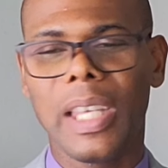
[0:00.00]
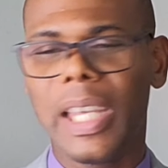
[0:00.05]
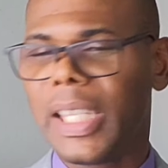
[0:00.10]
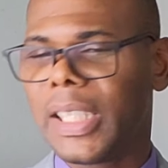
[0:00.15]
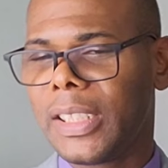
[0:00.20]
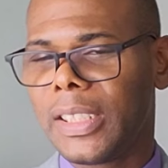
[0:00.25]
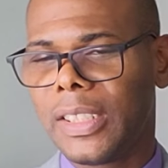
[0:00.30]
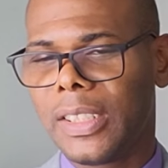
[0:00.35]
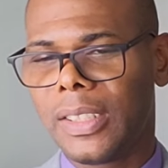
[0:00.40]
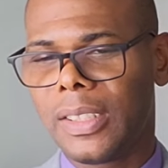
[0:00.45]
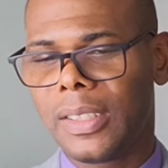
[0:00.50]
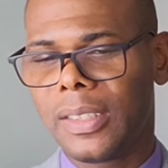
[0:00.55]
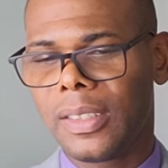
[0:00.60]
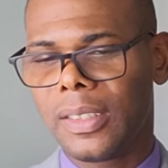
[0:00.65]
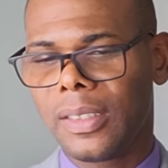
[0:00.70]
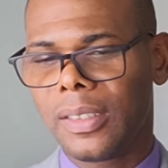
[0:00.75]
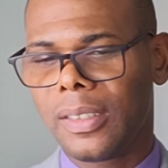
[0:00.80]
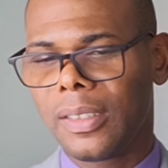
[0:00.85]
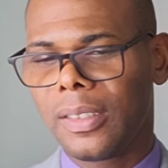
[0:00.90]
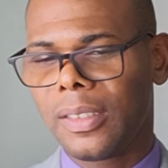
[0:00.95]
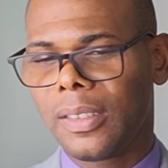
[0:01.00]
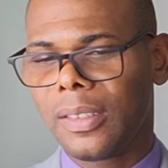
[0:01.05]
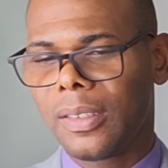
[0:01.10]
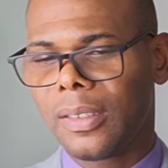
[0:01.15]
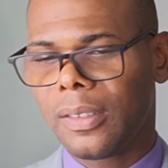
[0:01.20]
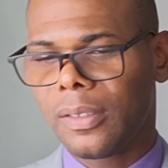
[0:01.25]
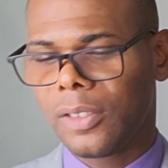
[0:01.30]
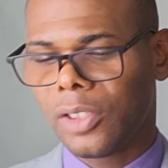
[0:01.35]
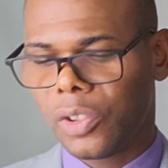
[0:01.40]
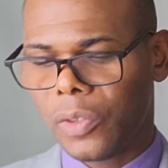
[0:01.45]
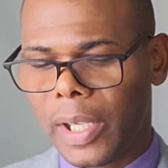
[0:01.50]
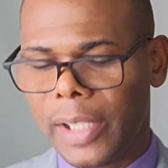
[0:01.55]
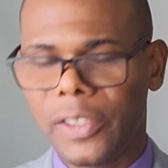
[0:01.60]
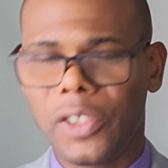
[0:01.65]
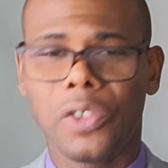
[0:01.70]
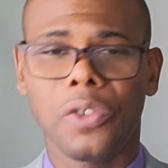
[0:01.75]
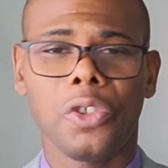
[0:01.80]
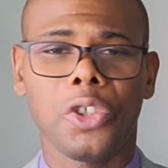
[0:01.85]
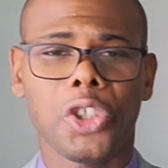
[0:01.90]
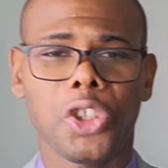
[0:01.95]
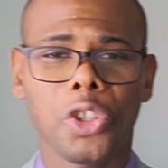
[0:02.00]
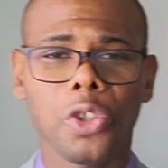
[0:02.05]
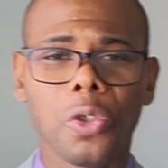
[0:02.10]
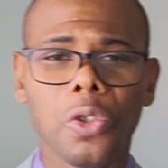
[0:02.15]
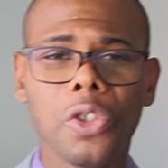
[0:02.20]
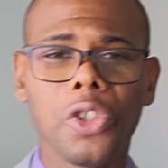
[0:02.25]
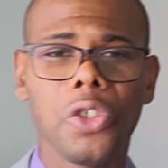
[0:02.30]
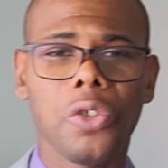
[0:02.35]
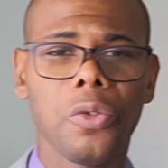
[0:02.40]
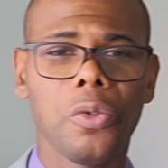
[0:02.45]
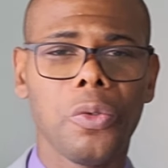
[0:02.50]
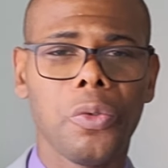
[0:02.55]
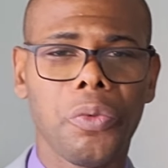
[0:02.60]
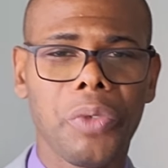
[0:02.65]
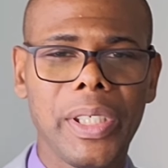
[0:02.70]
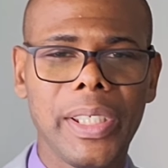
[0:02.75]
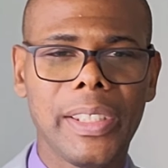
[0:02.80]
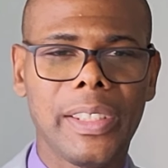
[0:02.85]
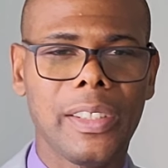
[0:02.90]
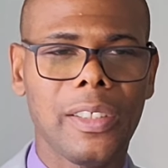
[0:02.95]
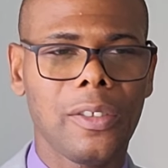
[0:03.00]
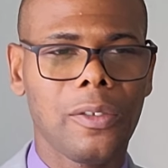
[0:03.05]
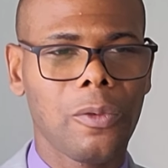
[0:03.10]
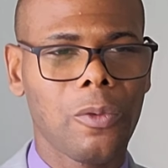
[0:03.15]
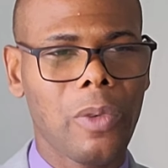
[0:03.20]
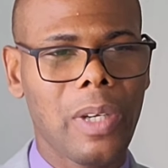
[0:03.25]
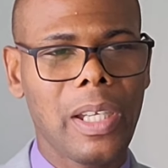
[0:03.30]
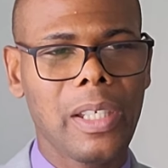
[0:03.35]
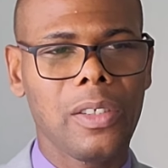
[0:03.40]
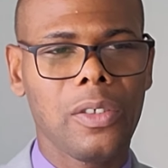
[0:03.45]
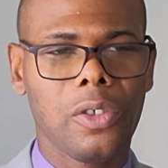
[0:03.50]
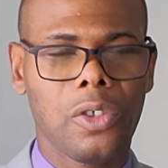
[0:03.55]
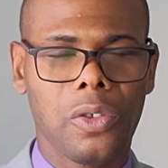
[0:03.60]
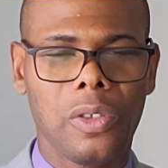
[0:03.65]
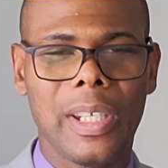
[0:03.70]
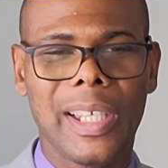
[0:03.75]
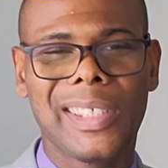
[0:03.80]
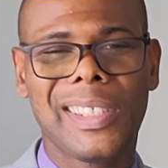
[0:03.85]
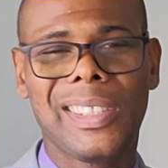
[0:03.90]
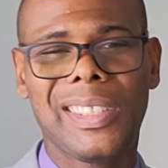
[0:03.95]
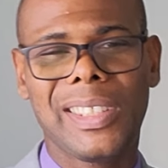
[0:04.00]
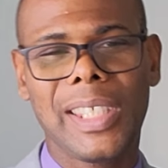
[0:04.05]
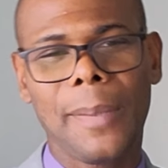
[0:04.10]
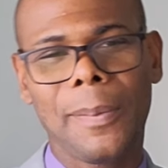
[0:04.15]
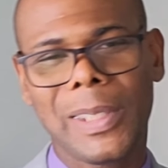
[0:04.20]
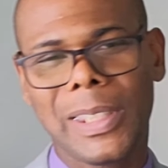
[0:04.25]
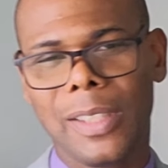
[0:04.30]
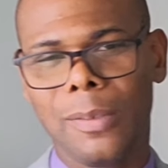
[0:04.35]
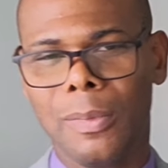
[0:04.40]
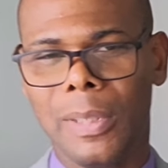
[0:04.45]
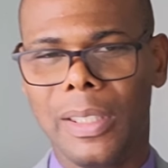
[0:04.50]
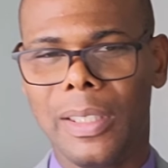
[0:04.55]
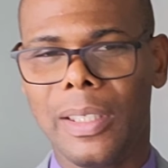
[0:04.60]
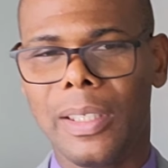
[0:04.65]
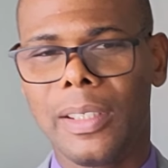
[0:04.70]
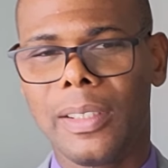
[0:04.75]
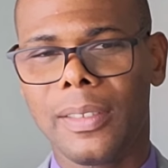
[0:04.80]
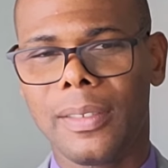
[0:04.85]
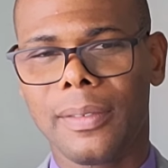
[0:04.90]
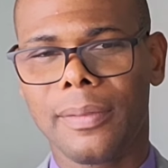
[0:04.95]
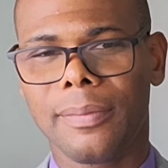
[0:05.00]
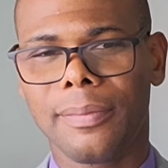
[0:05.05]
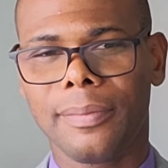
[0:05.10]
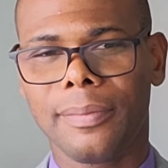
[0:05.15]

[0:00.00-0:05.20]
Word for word: and try to show you reason why you should accept him again.